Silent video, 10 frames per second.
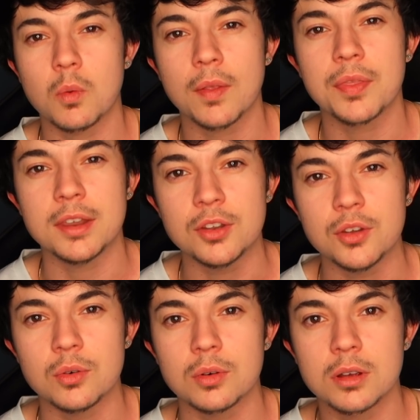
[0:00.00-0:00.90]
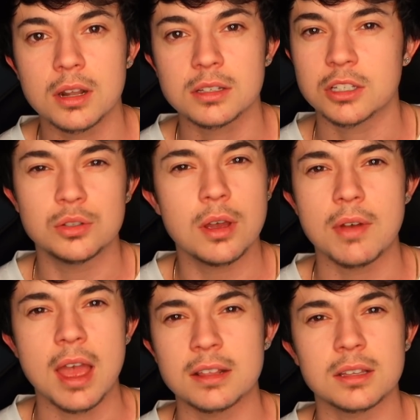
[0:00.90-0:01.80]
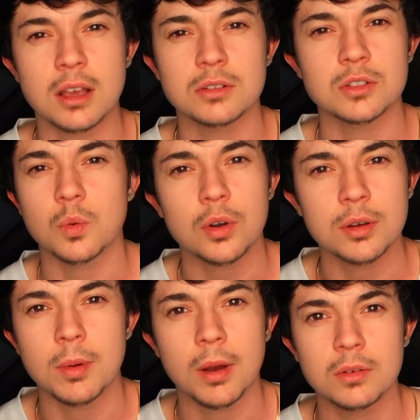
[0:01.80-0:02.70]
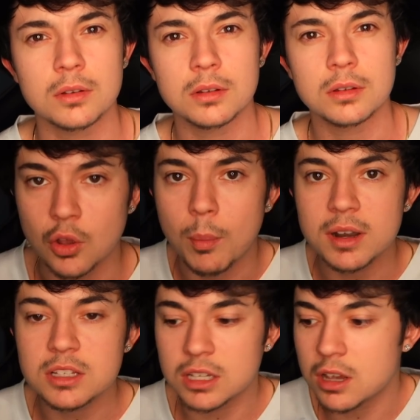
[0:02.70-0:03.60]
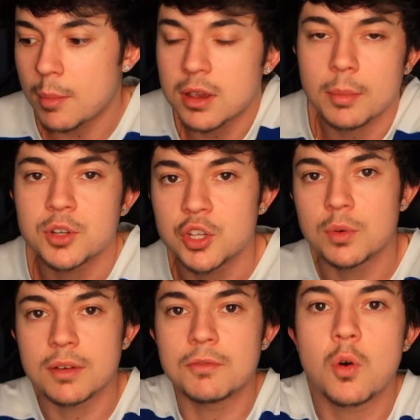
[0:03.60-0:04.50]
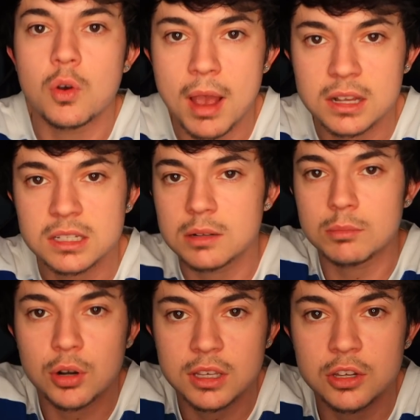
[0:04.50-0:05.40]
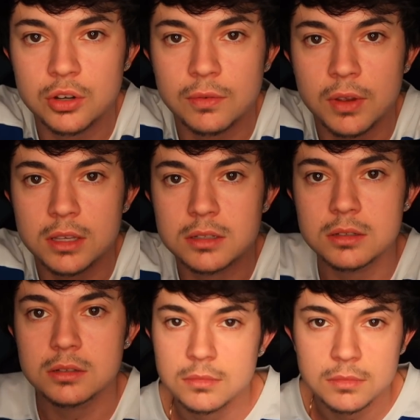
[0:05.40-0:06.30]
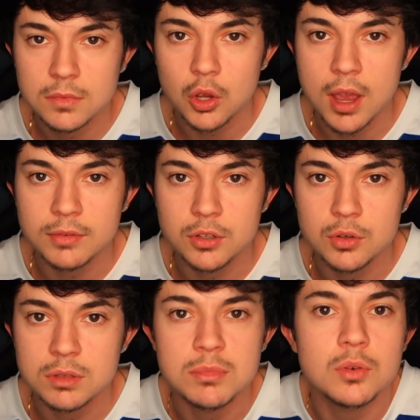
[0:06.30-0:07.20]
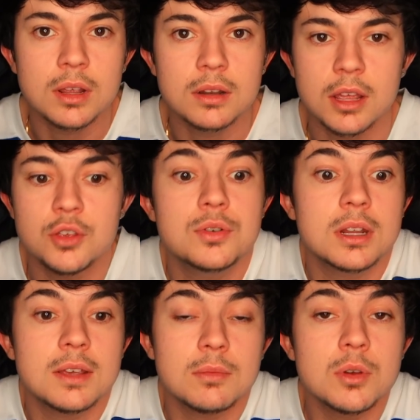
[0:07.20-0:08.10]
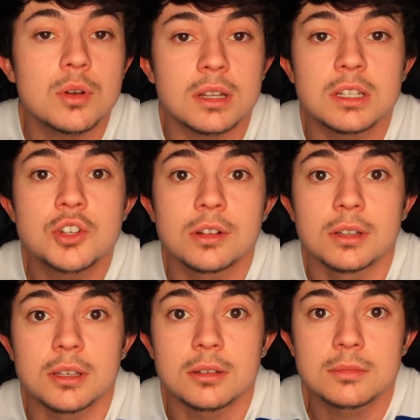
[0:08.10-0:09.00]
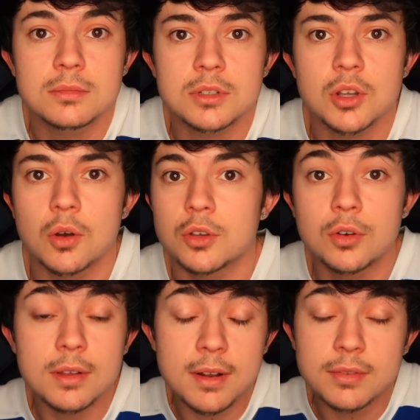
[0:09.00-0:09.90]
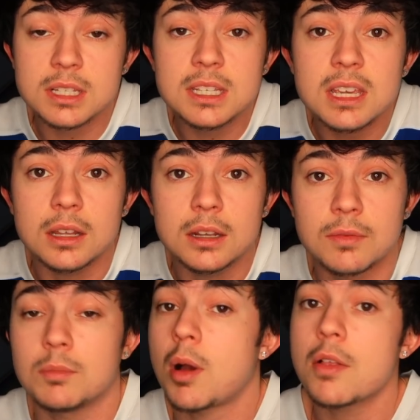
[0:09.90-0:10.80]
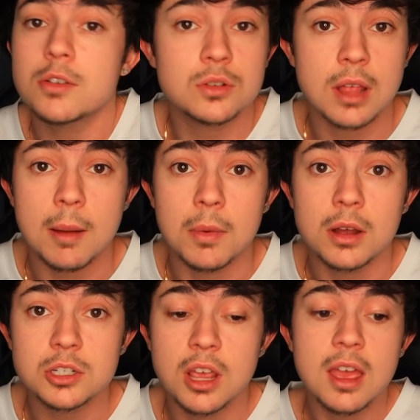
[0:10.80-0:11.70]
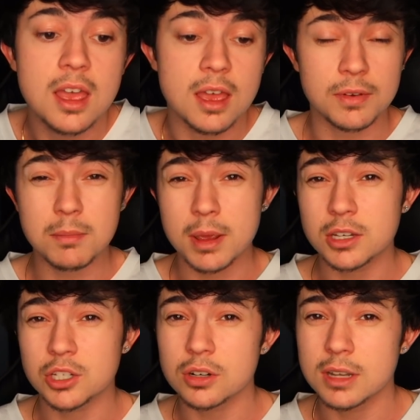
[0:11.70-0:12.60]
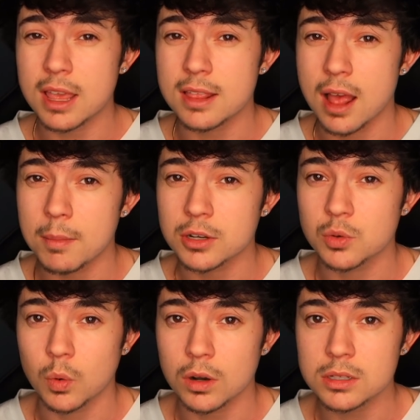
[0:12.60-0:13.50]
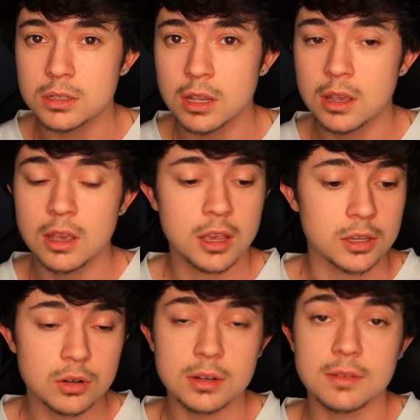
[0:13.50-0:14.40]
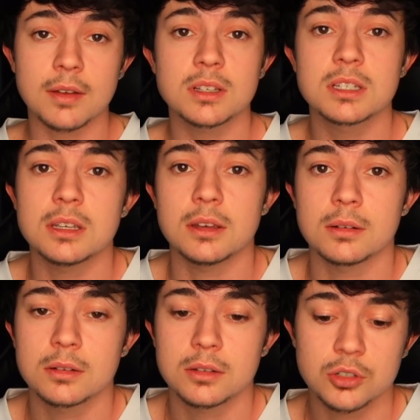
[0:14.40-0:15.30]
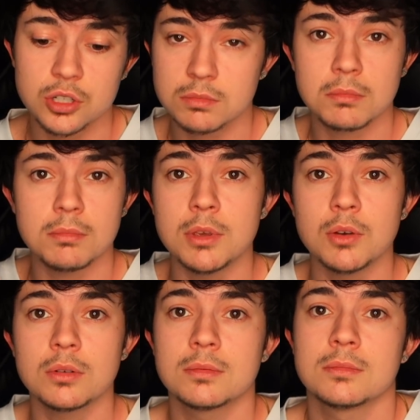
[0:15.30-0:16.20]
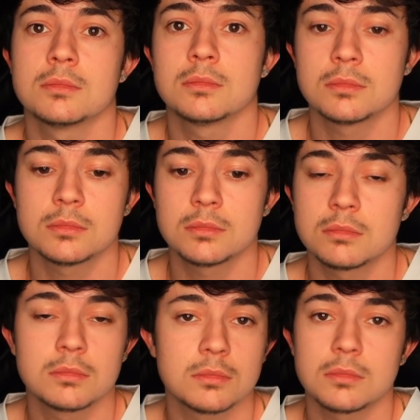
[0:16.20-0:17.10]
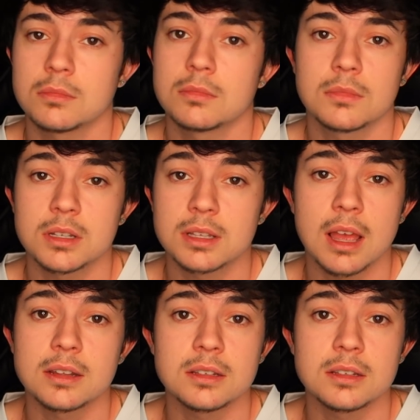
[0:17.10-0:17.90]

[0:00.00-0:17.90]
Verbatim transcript: what they do. And it's like, do you have anything else to worry about? Nobody's coming up to you with a Vogue magazine putting it in your face. All you have to do is mute it, and you can even mute it digitally. So you don't even have to see it. If it bothers you that much, if it makes your day that much worse, you don't even have to see it. Just mute is that